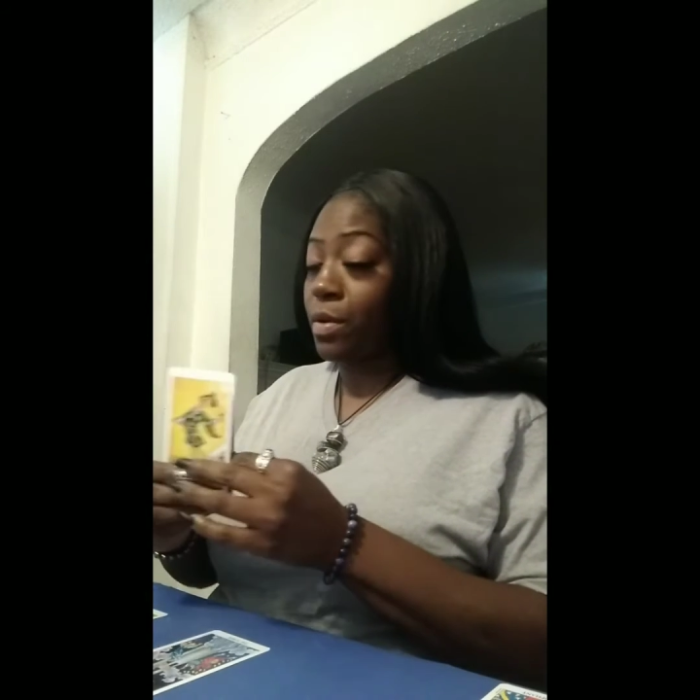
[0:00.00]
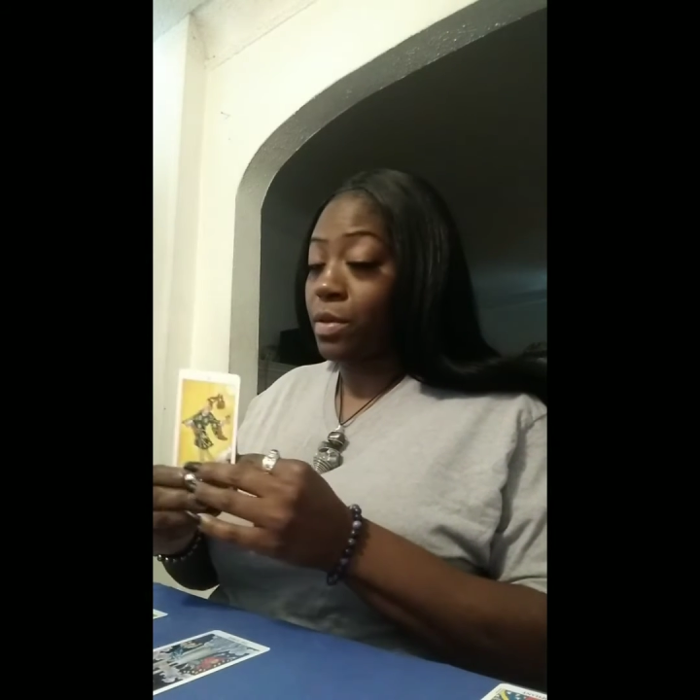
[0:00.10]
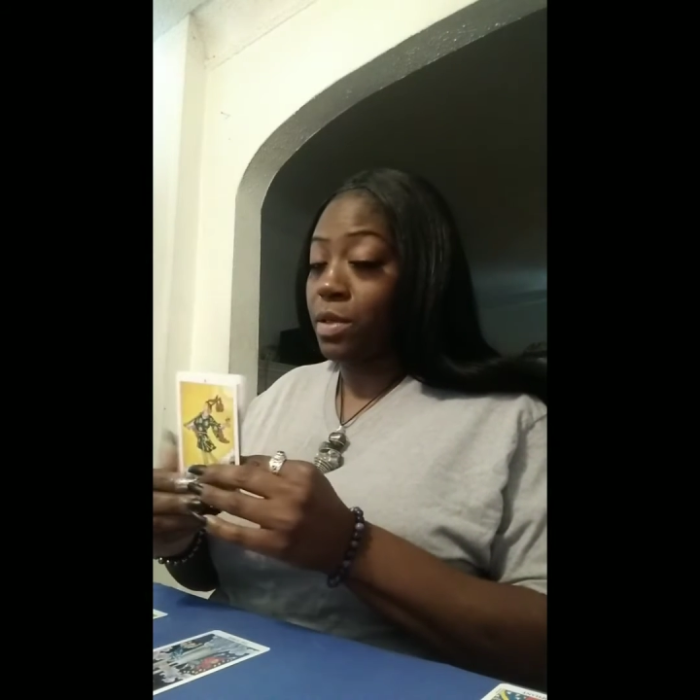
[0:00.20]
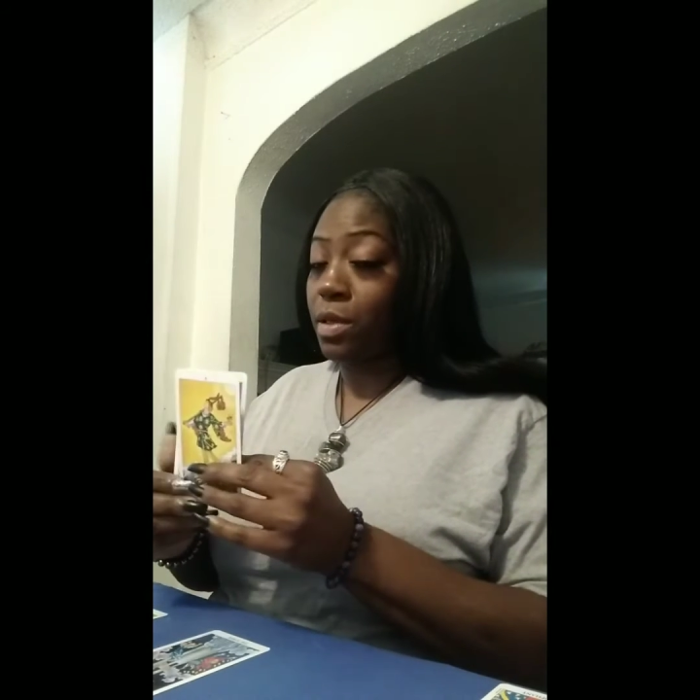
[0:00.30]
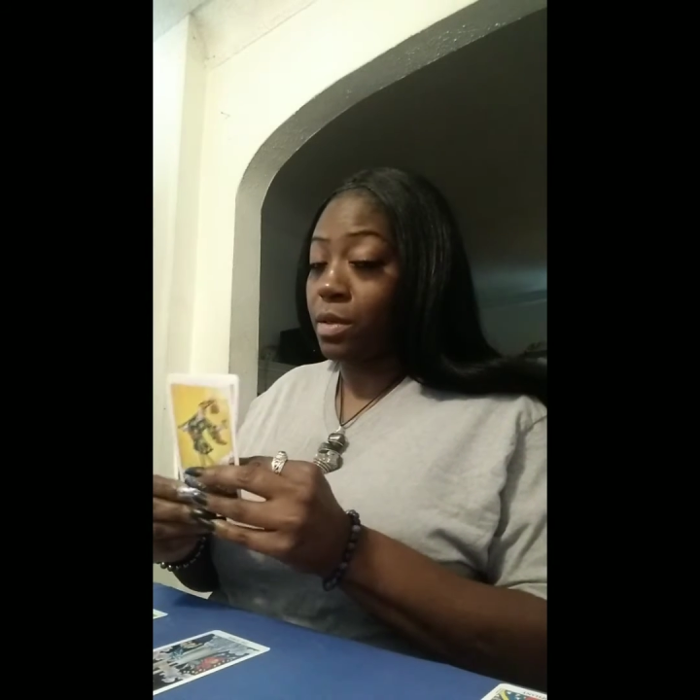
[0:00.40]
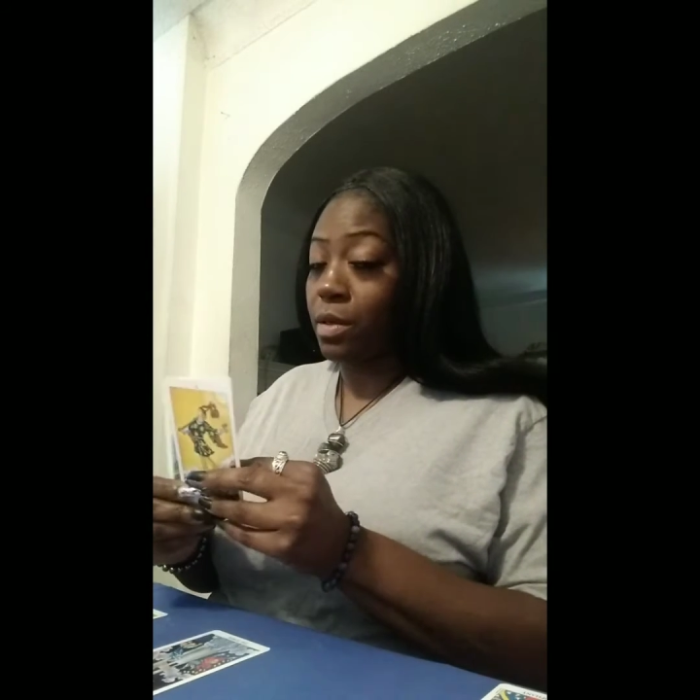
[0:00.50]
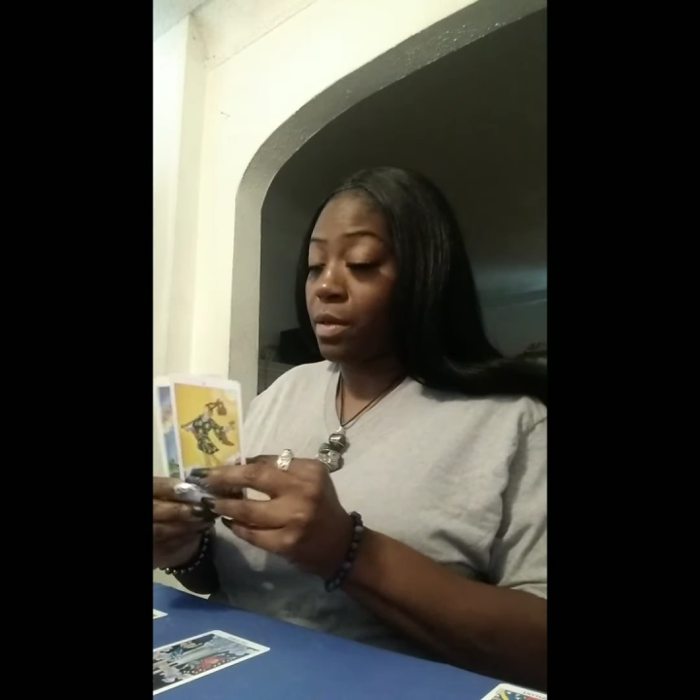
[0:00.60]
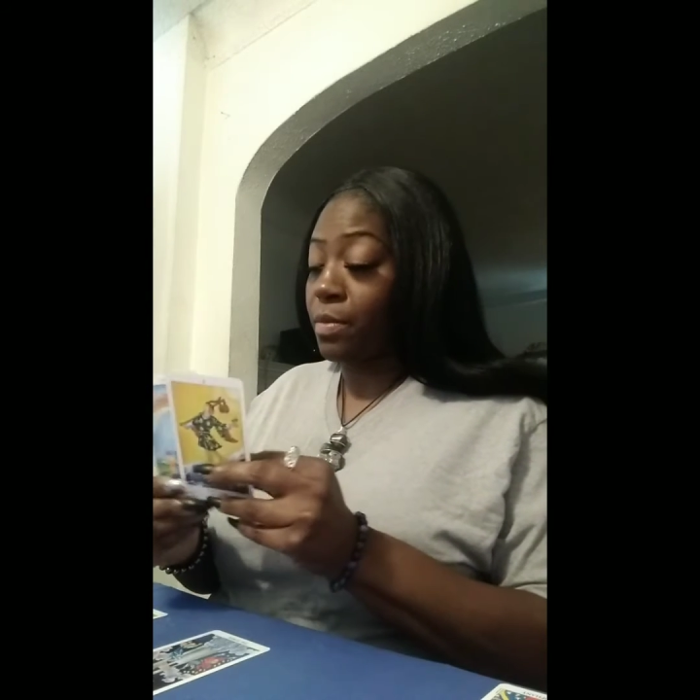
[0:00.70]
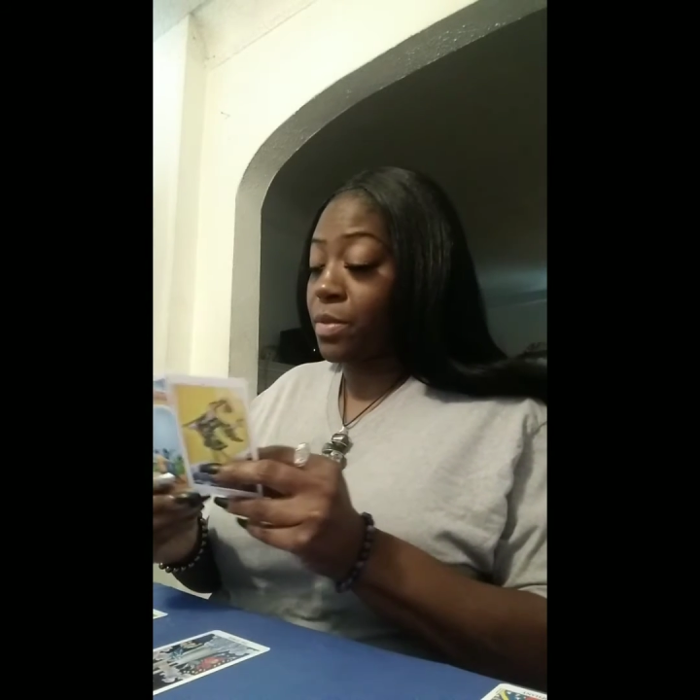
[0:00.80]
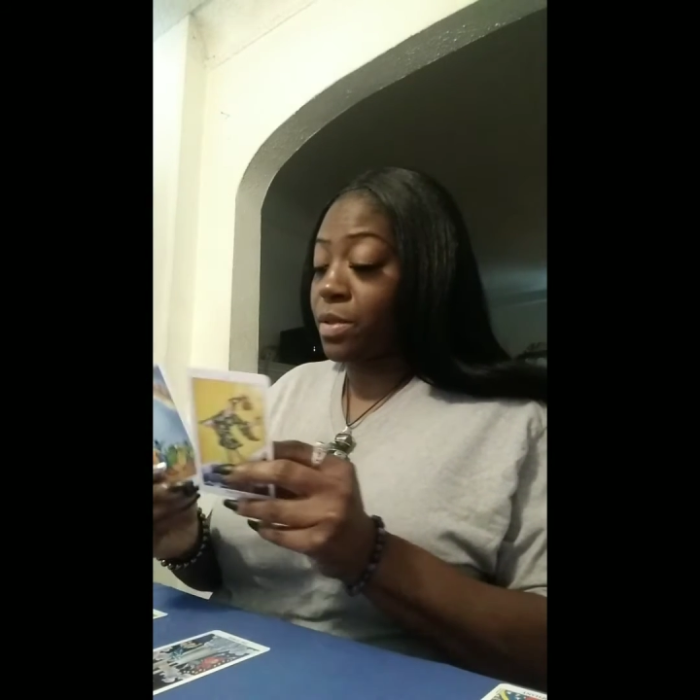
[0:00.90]
Ten of
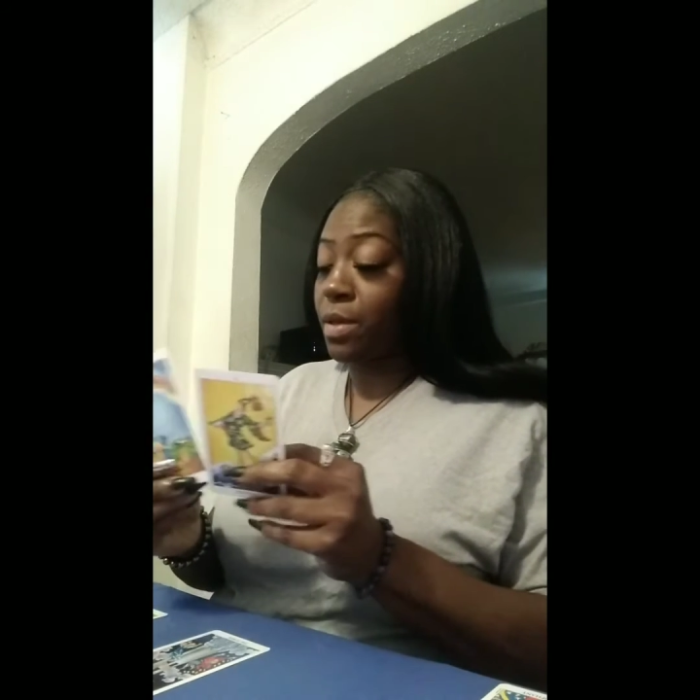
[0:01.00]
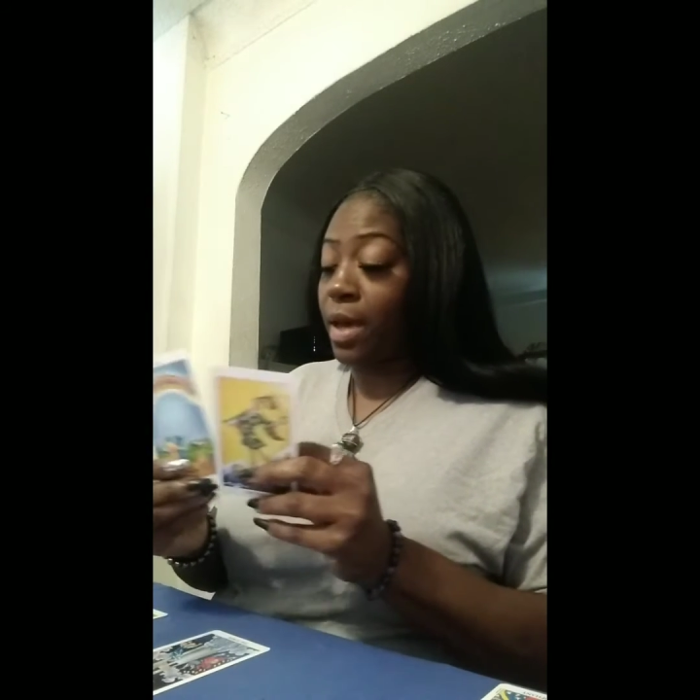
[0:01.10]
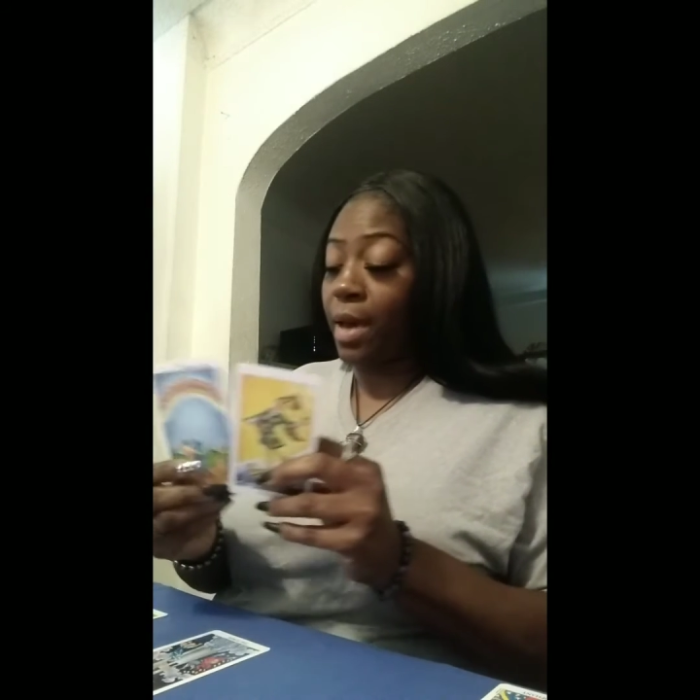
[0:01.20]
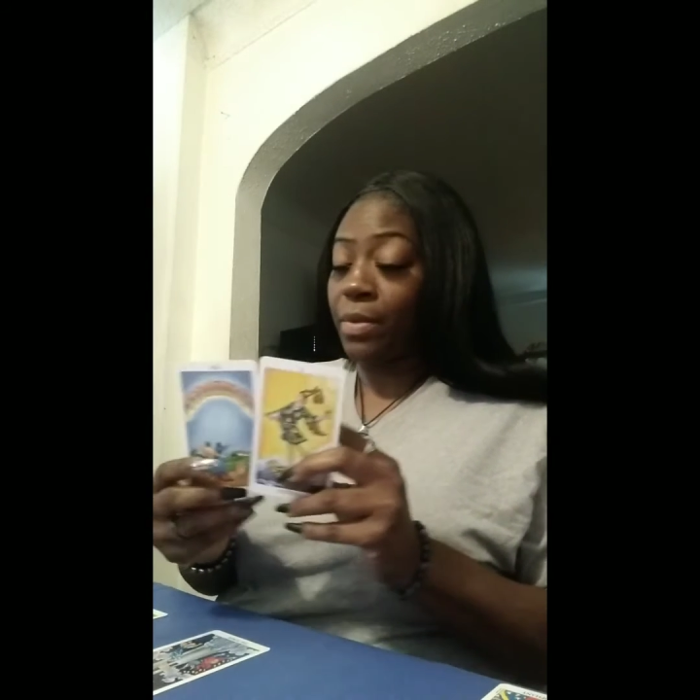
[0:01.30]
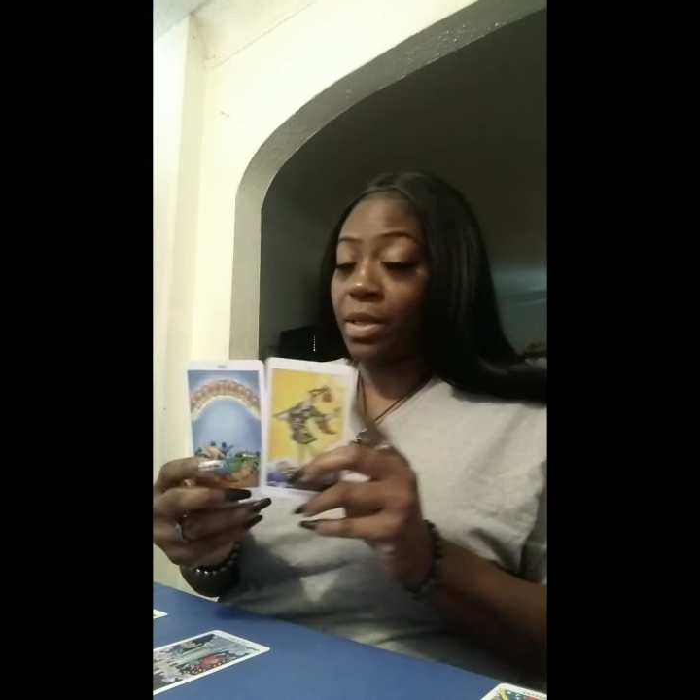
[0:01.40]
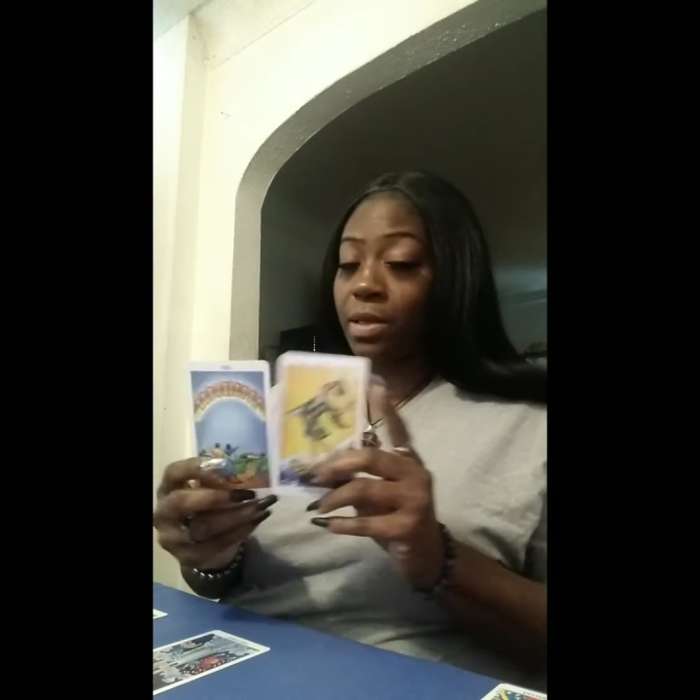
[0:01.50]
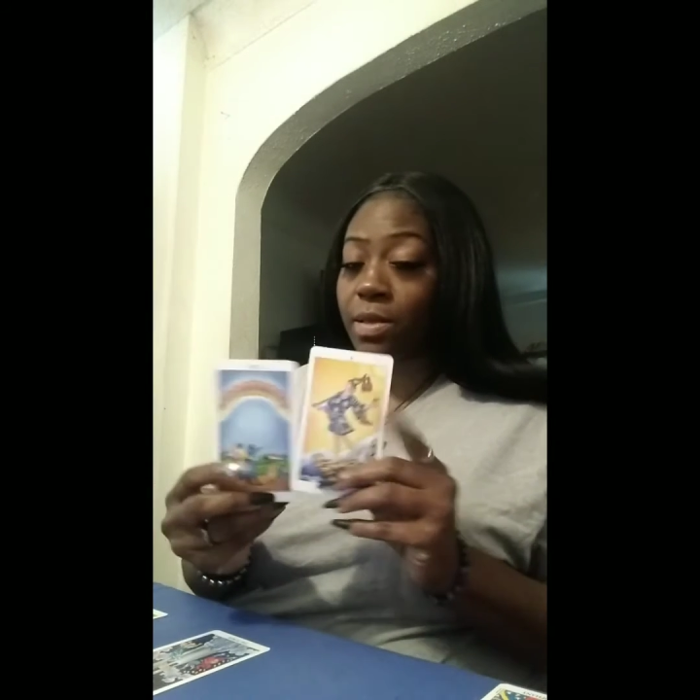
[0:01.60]
Cups. Happiness